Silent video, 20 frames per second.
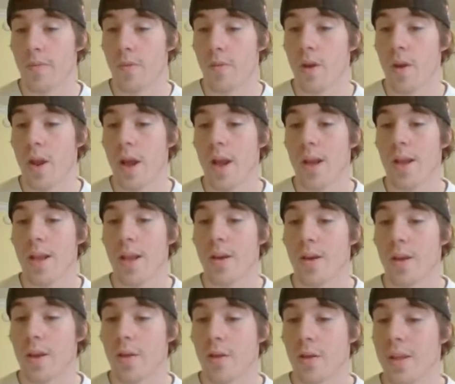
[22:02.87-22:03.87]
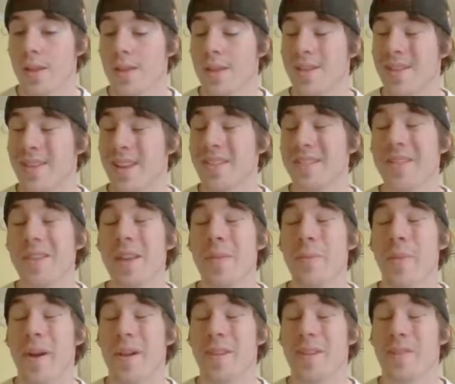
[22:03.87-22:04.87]
for a knockout, he'll get the Destiny
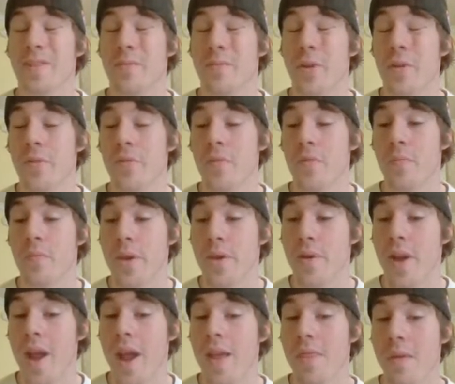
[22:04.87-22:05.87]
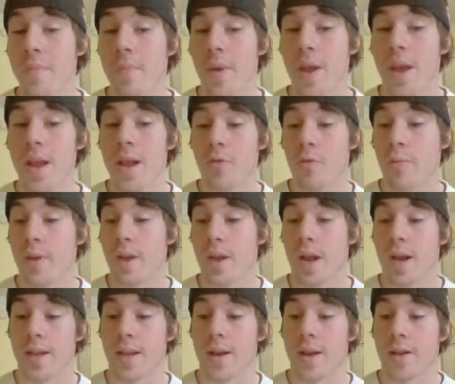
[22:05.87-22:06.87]
Bond, so both the Mew and the Bannet will be
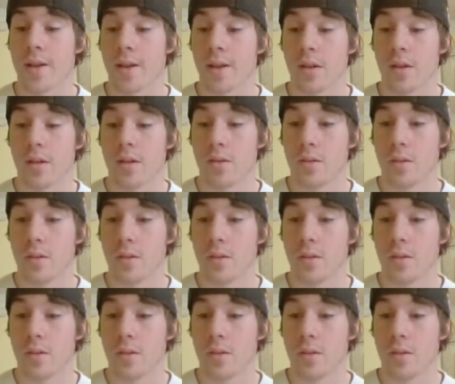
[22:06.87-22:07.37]
knocked out here.